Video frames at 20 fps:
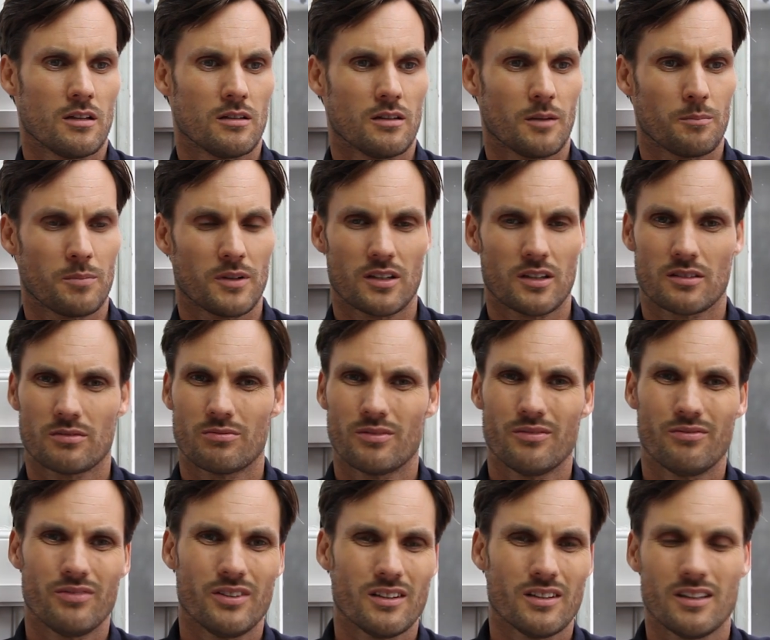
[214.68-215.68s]
not because we
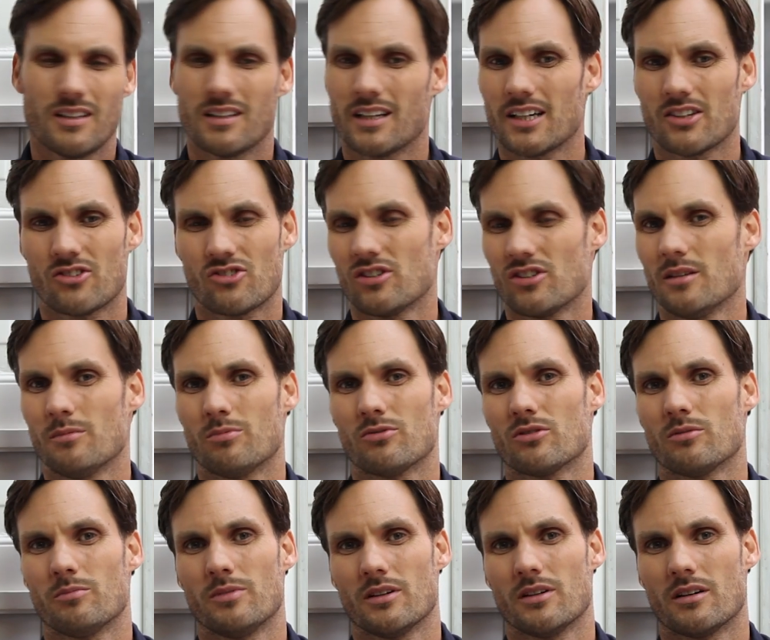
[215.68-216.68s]
really liked sheep,
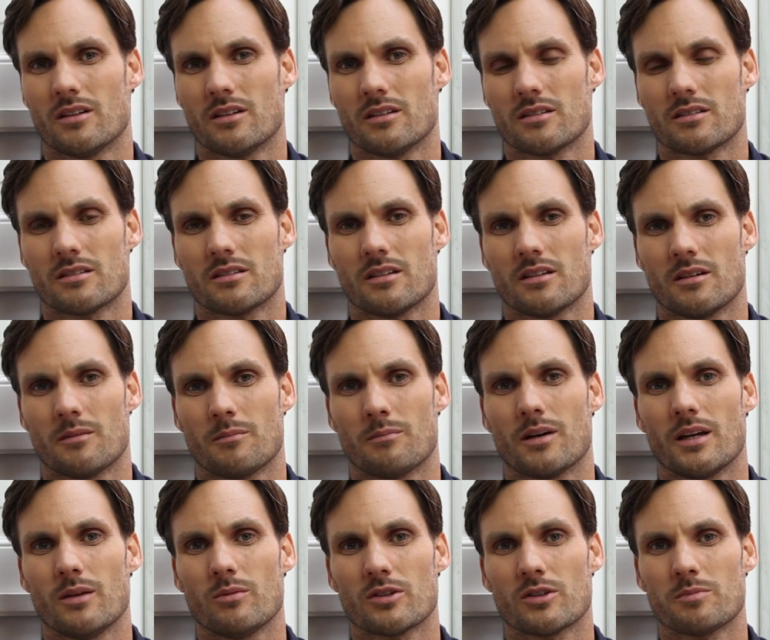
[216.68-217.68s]
to be honest,
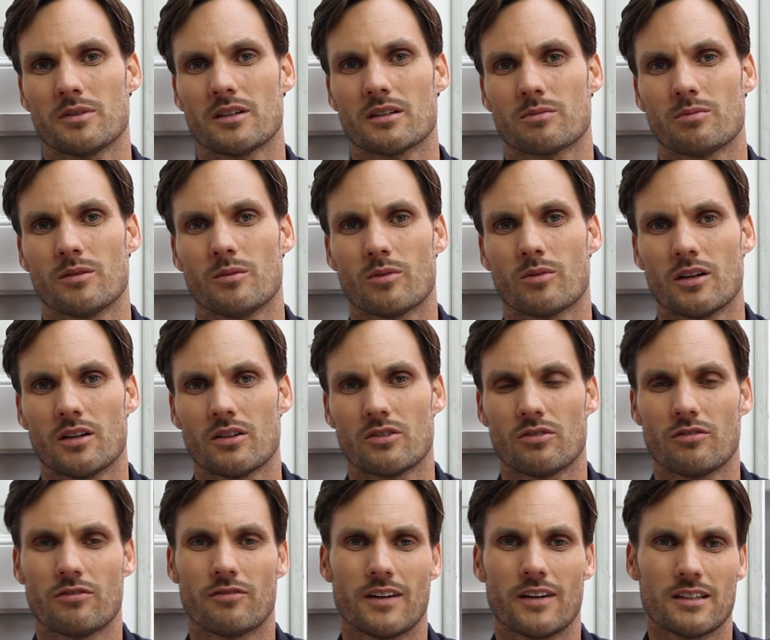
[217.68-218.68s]
but it was because we wanted
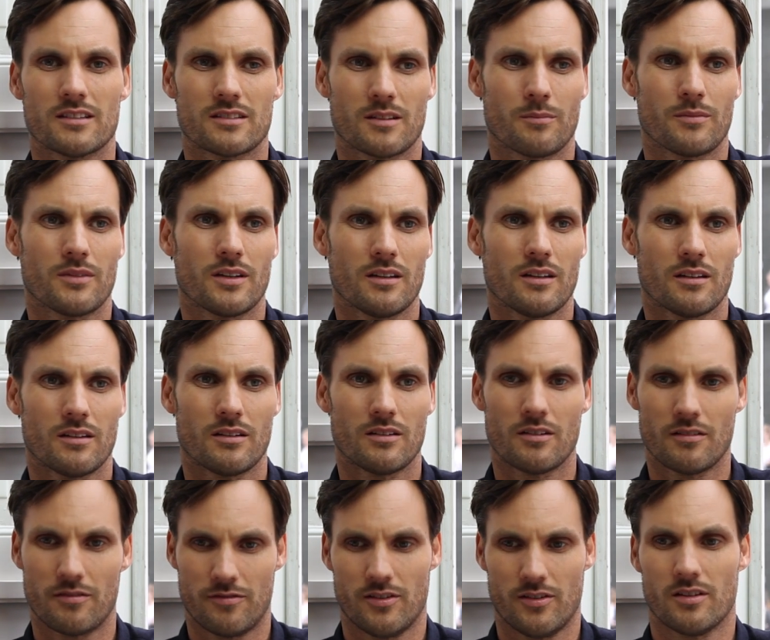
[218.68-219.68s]
to find something
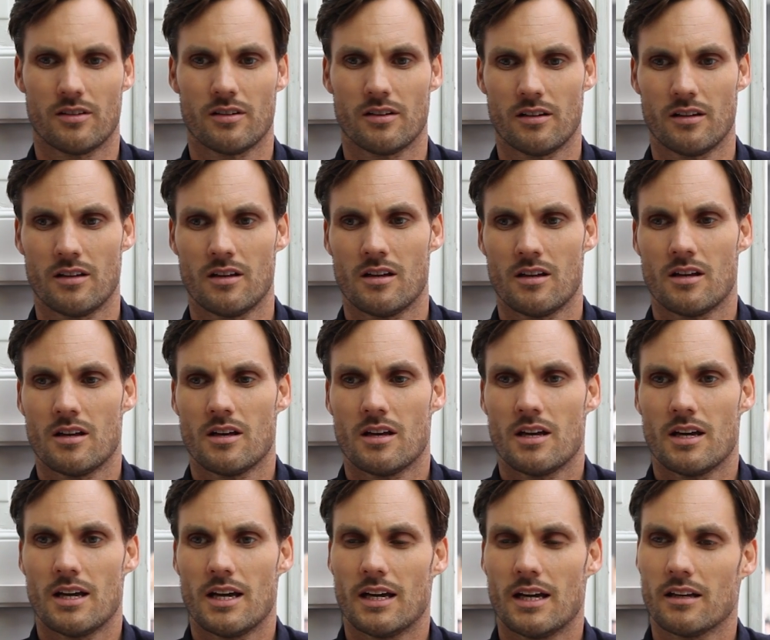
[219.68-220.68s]
different.
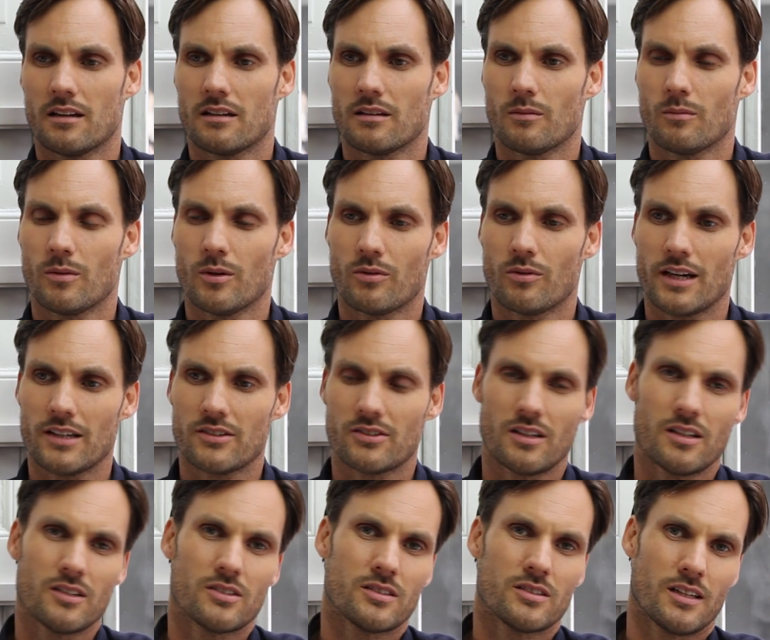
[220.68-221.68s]
And we were
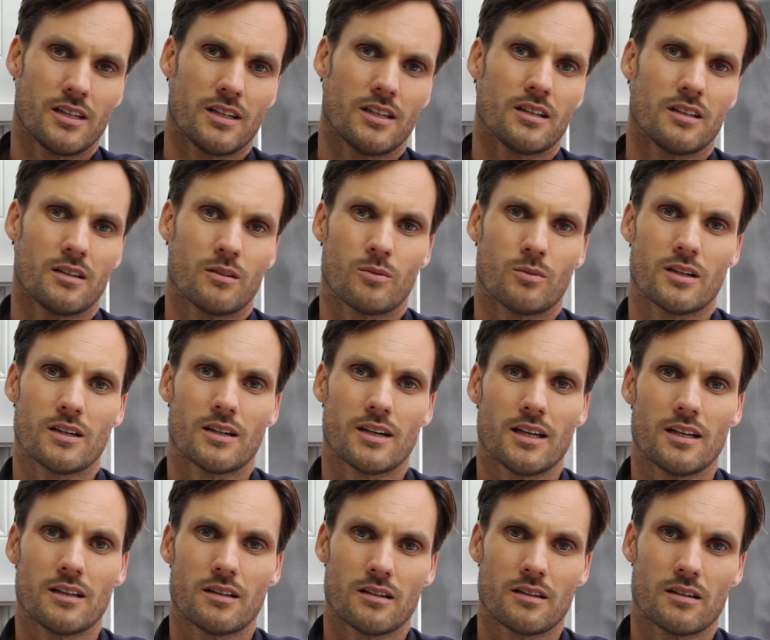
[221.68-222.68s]
actually sitting one
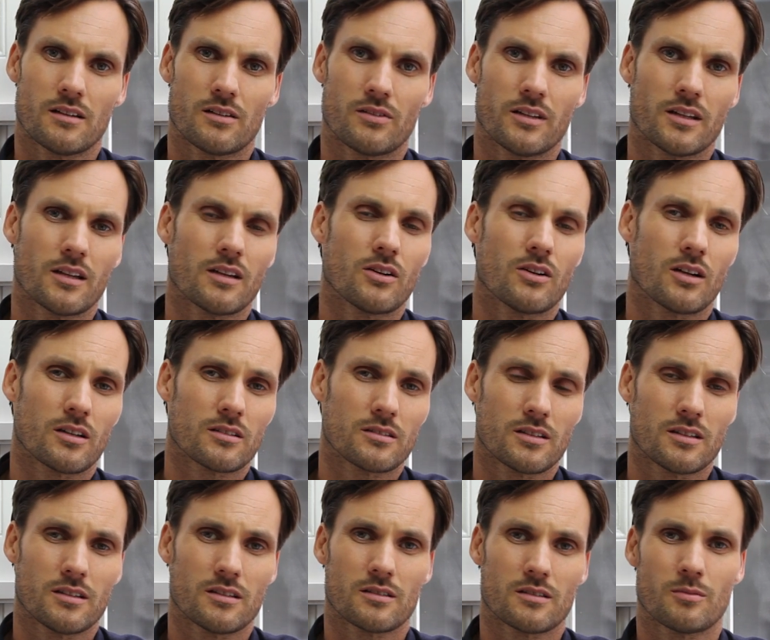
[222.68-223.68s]
night drinking
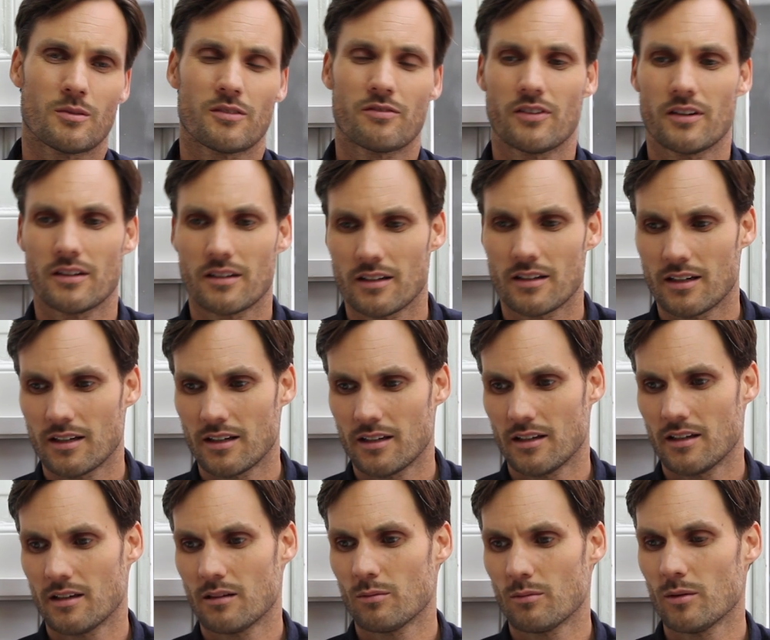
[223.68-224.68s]
cocktails, my friend and I,
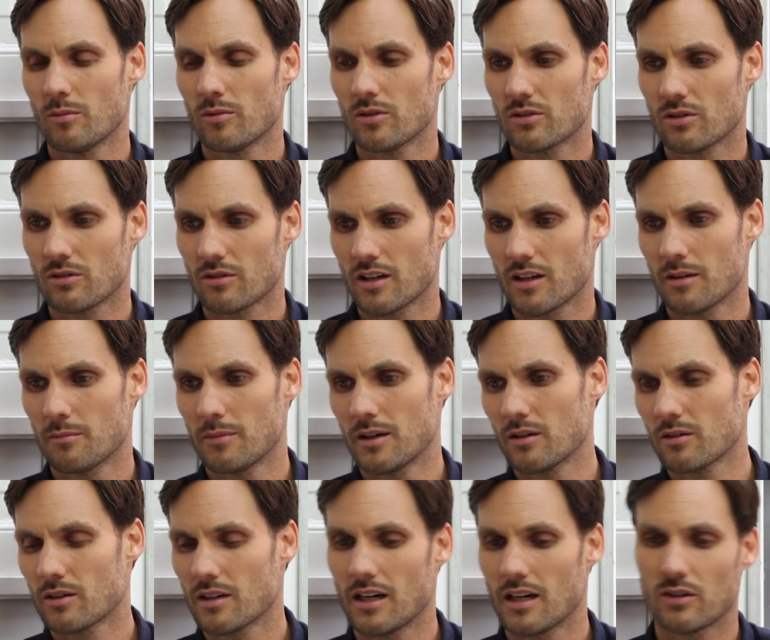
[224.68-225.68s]
and we were talking about,
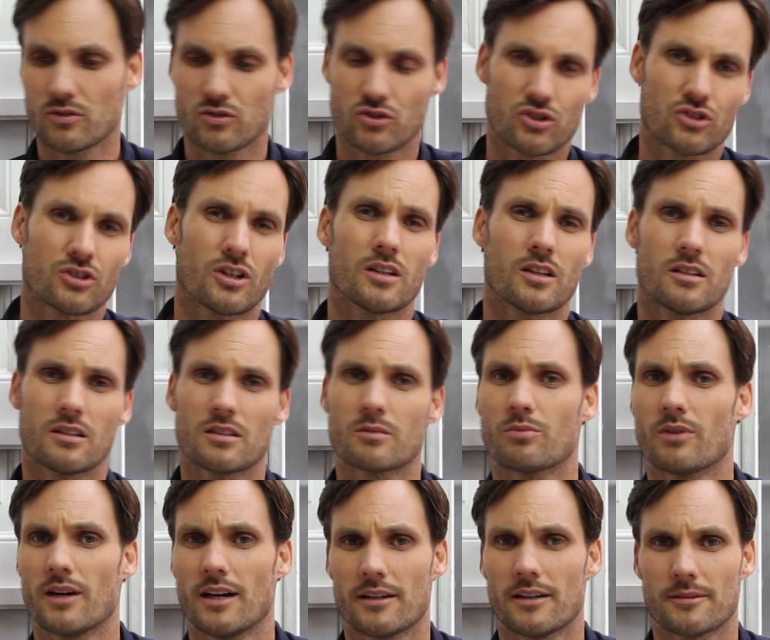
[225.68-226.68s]
okay, how to start this
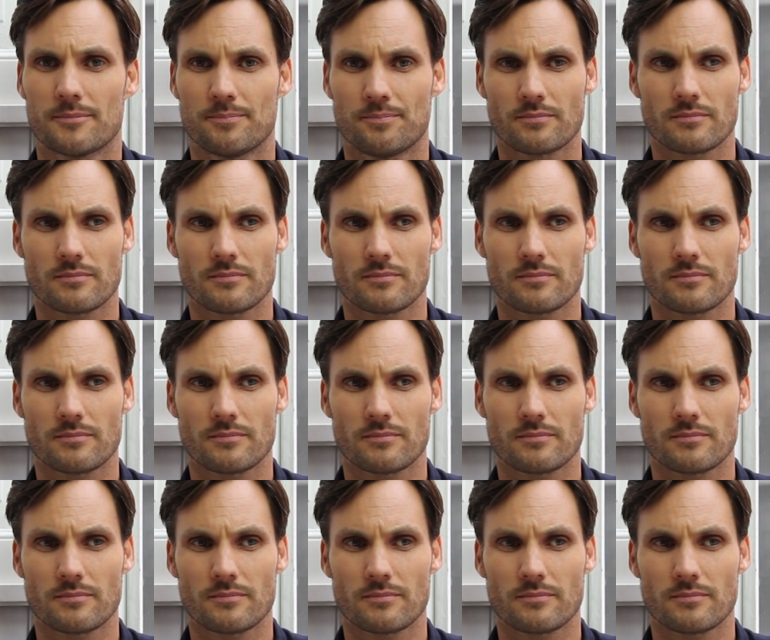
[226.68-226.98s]
brand.